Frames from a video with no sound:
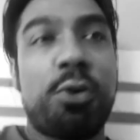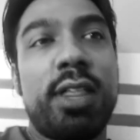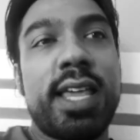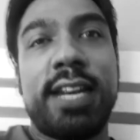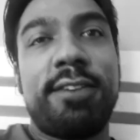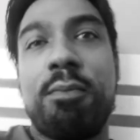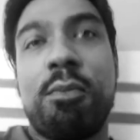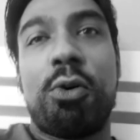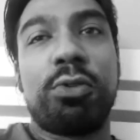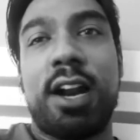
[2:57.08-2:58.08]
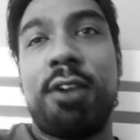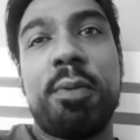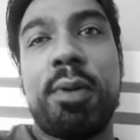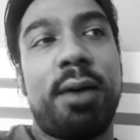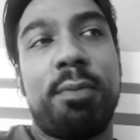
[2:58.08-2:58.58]
Pointing out different models. I
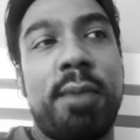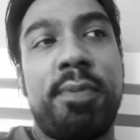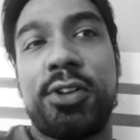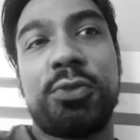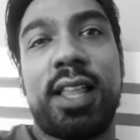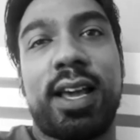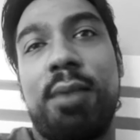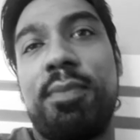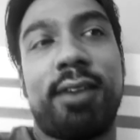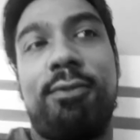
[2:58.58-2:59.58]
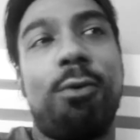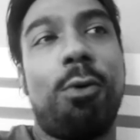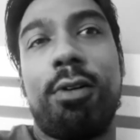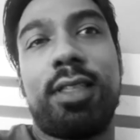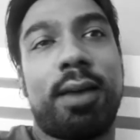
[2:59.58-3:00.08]
remember my parents would be like, I'd be like
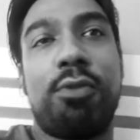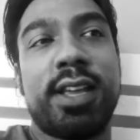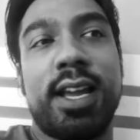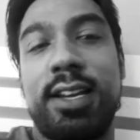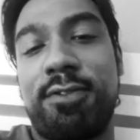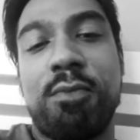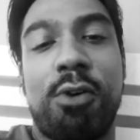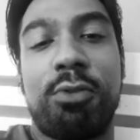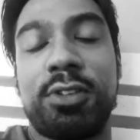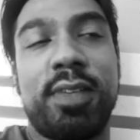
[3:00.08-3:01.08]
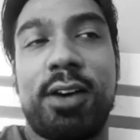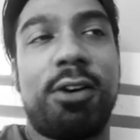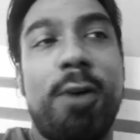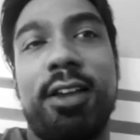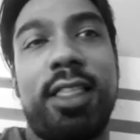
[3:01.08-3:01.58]
four and like pointing out different models and be like, oh
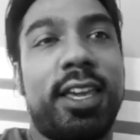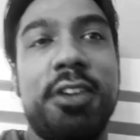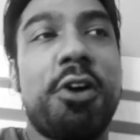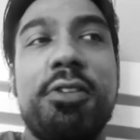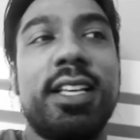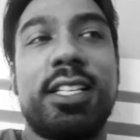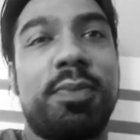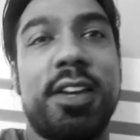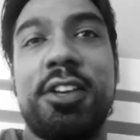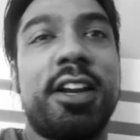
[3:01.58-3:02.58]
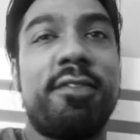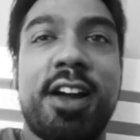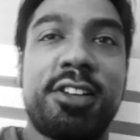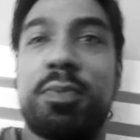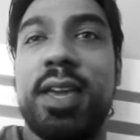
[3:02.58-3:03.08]
wow, like you know this, but you don't even know how
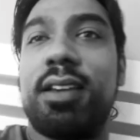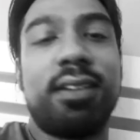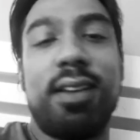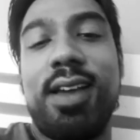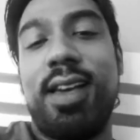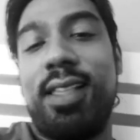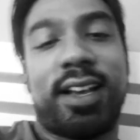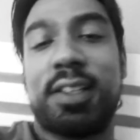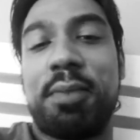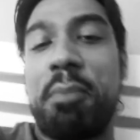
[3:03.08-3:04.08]
to speak like something